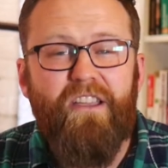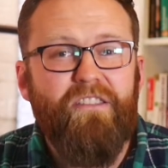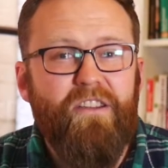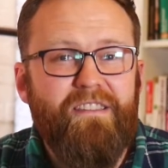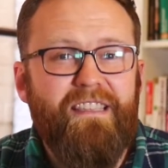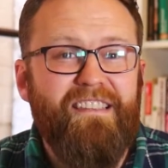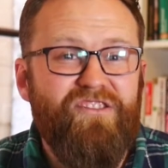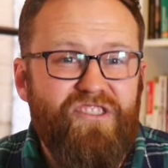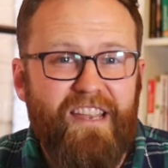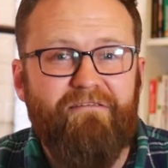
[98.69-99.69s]
those things
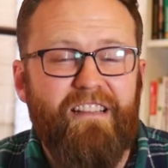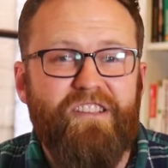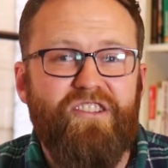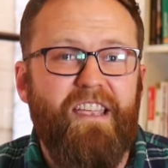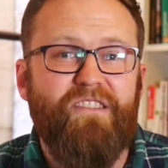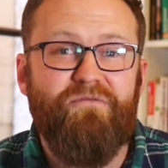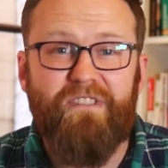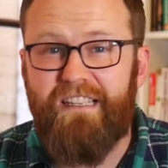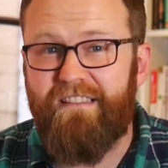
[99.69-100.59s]
generally change really